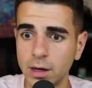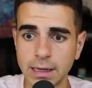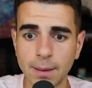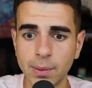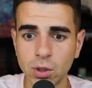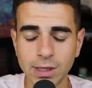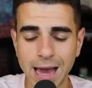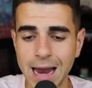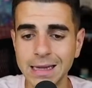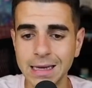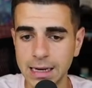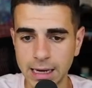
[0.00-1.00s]
and not building
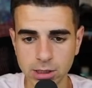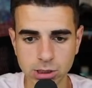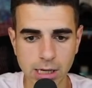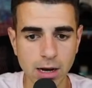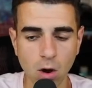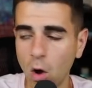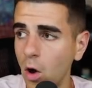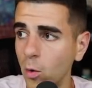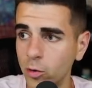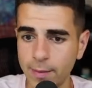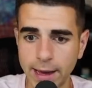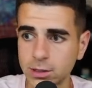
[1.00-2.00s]
any connection at all
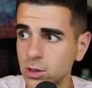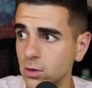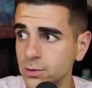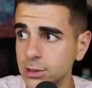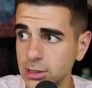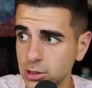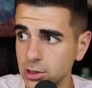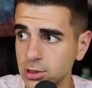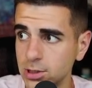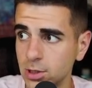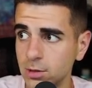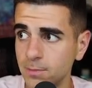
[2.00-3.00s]
with Mac Jones, that's a
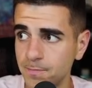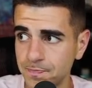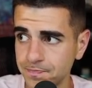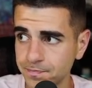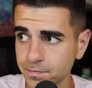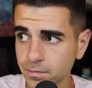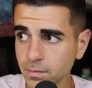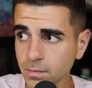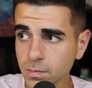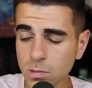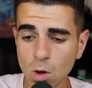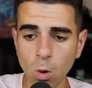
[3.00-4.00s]
concern,
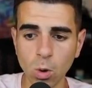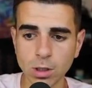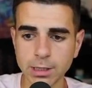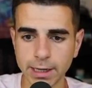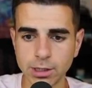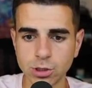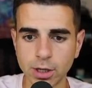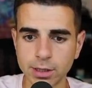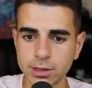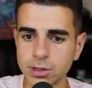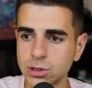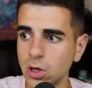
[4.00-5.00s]
who looks like he's
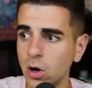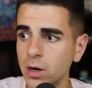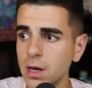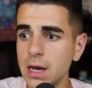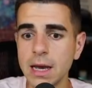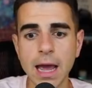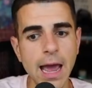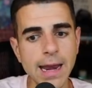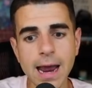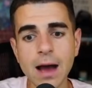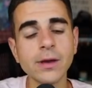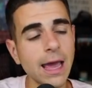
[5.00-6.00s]
trending to start. And
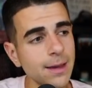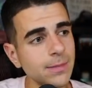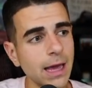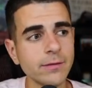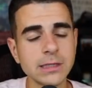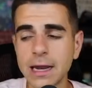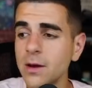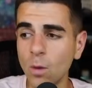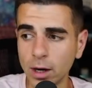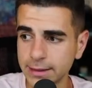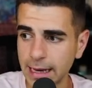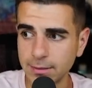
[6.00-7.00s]
now Gabe Davis. I didn't
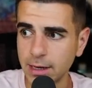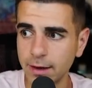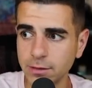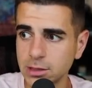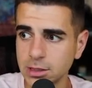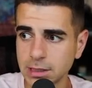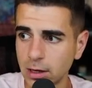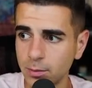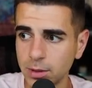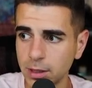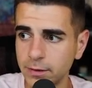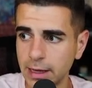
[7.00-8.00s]
want Gabe Davis because I don't
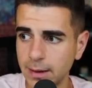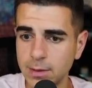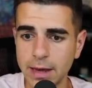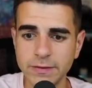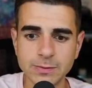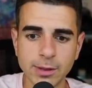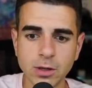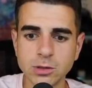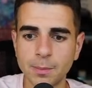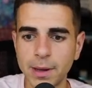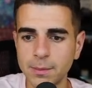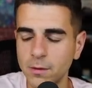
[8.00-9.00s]
believe in Gabe Davis, but he goes
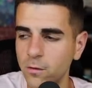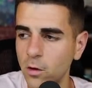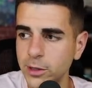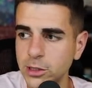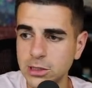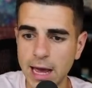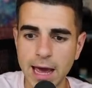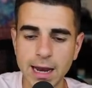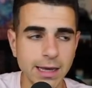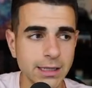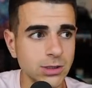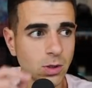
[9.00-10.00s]
a pick before me just to add
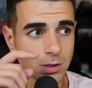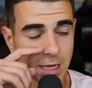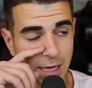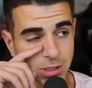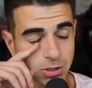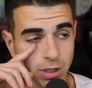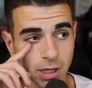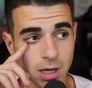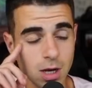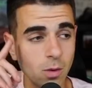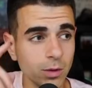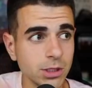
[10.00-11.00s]
insult to injury
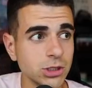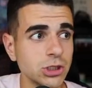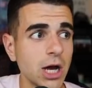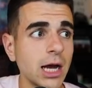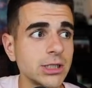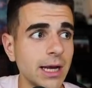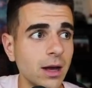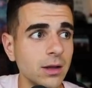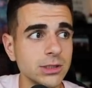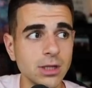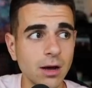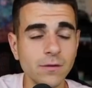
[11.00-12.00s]
with this Josh Allen
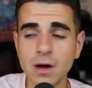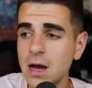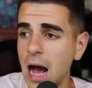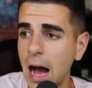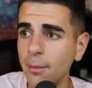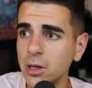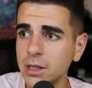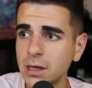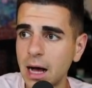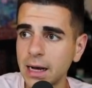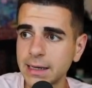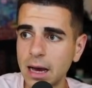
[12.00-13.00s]
stuff. I'm on the
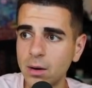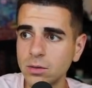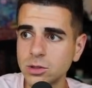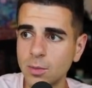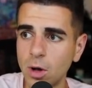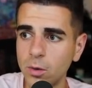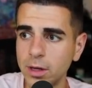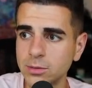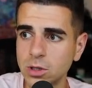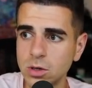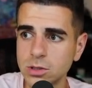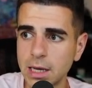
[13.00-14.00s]
clock now. Jamal Williams
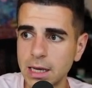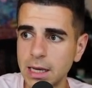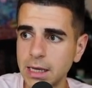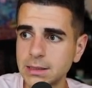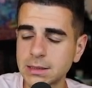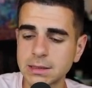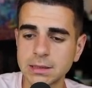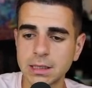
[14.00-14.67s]
goes, it's